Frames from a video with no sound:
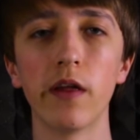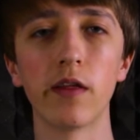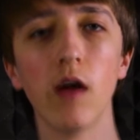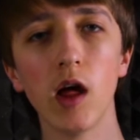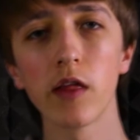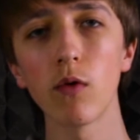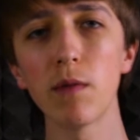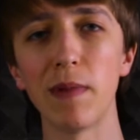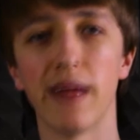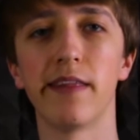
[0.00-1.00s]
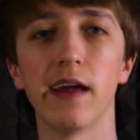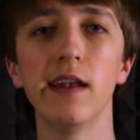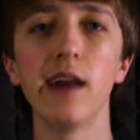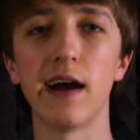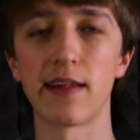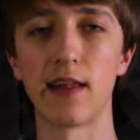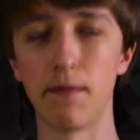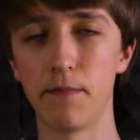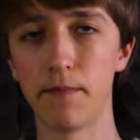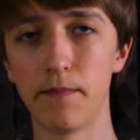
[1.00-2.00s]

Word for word: is, so it blends in nicely.